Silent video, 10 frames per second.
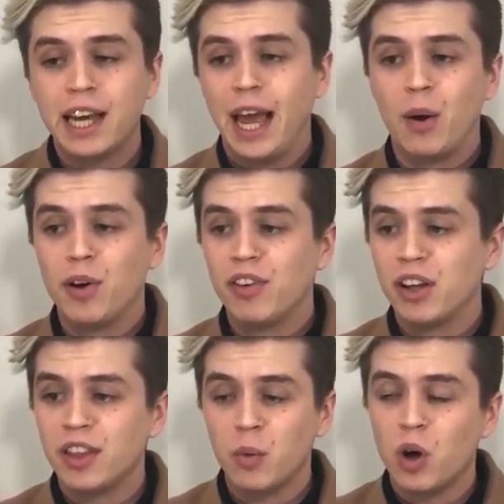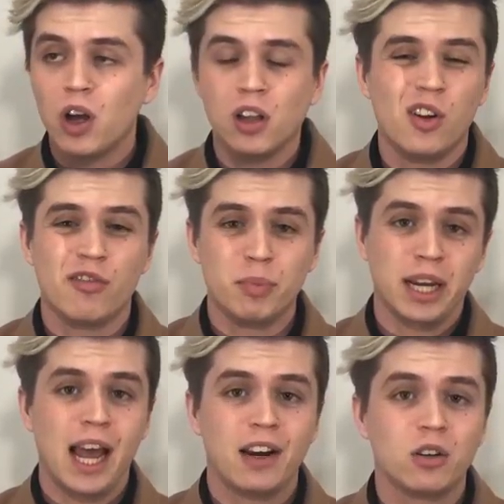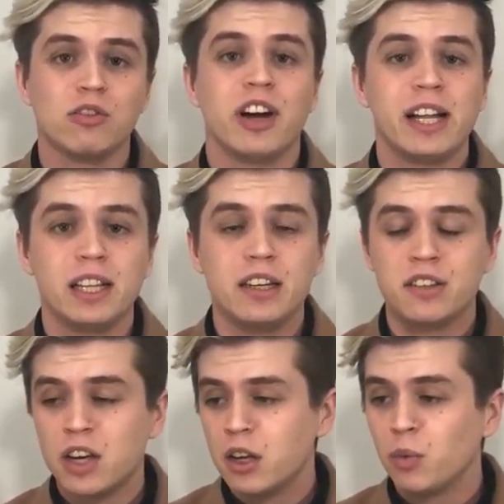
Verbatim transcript: However, there were a lot of mechanical failures,